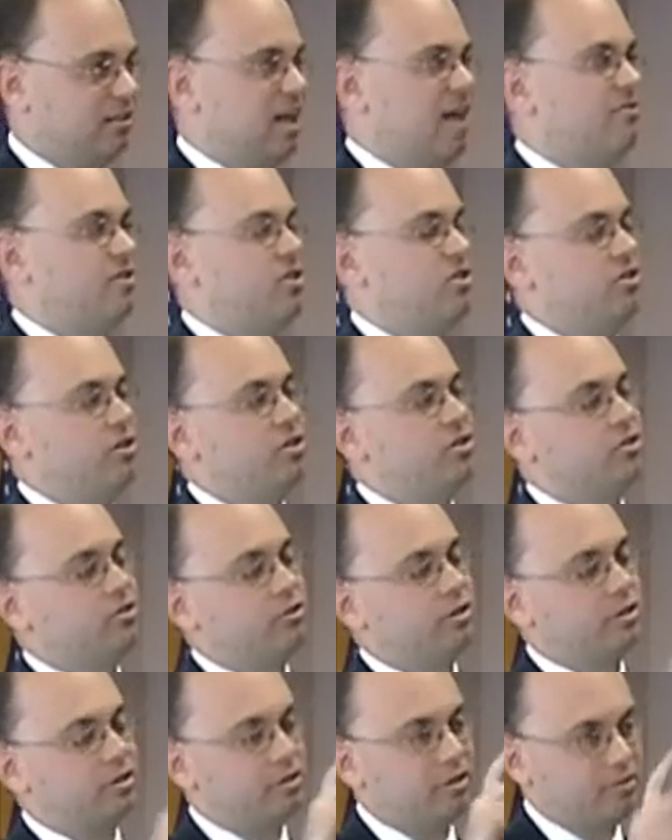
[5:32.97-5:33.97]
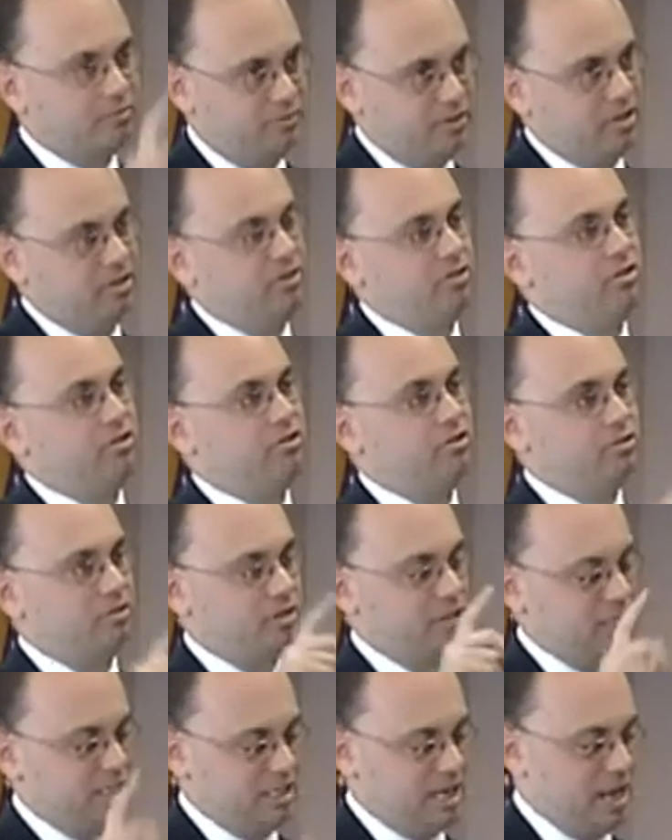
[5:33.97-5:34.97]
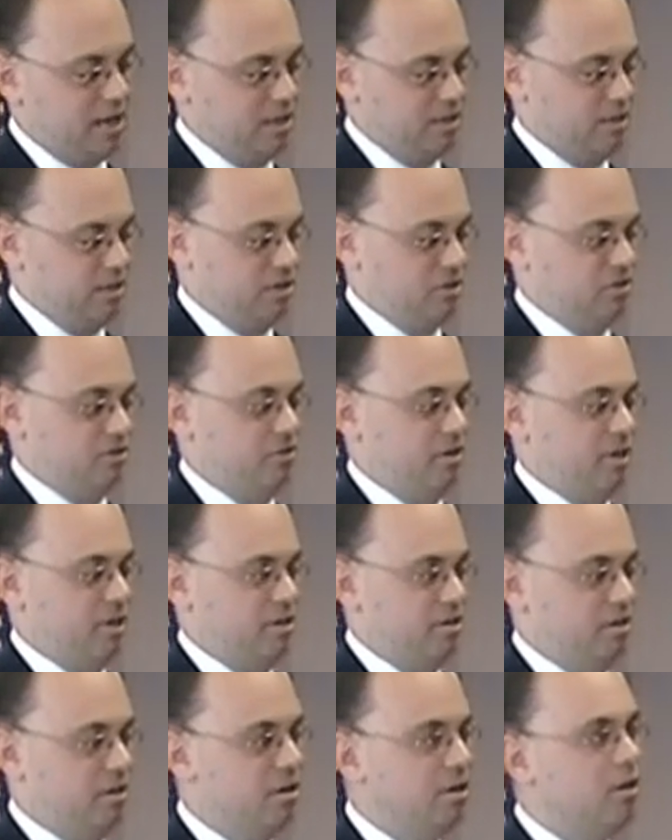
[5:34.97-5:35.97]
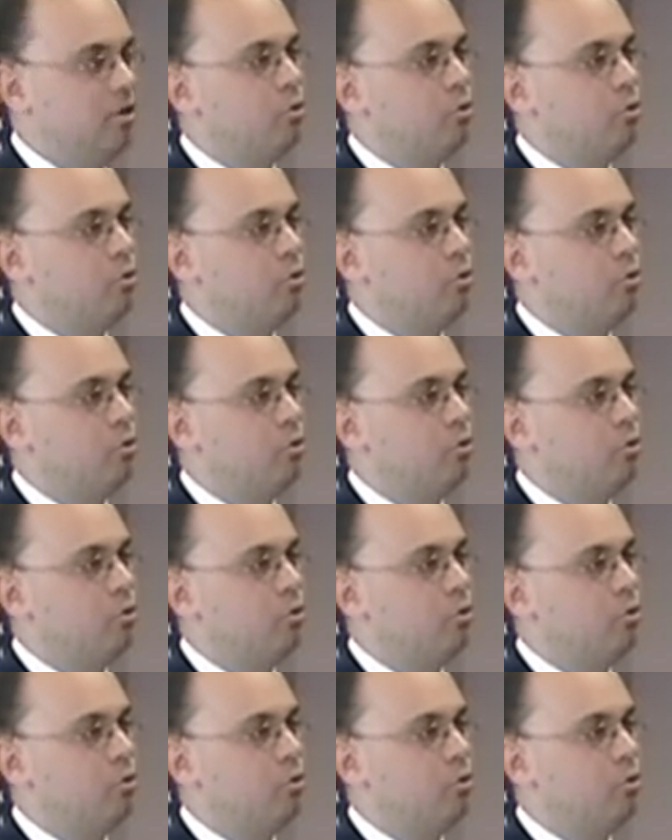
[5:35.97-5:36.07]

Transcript: 11th District or the 5th District or the 2nd District.